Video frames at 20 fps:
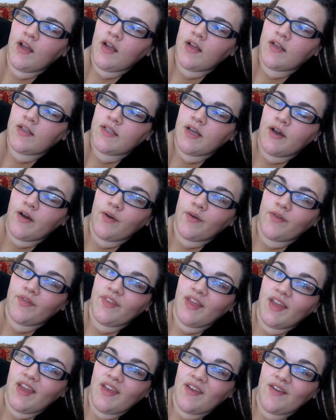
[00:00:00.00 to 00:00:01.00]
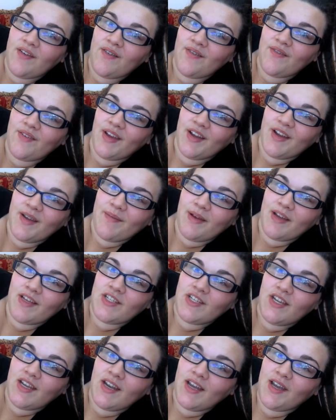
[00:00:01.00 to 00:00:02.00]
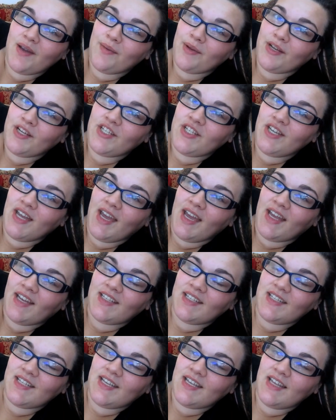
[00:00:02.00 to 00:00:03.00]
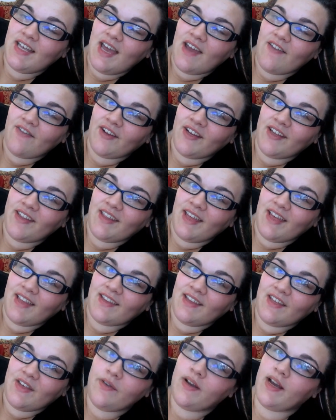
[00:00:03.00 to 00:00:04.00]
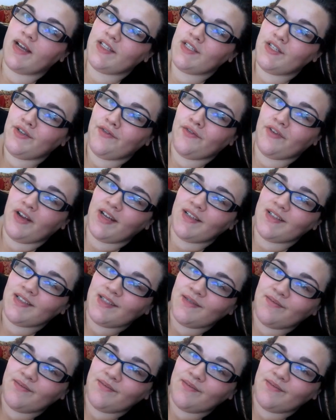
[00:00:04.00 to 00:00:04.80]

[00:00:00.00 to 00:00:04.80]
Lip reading: So thank you very much, and I appreciate everything that you guys do for us.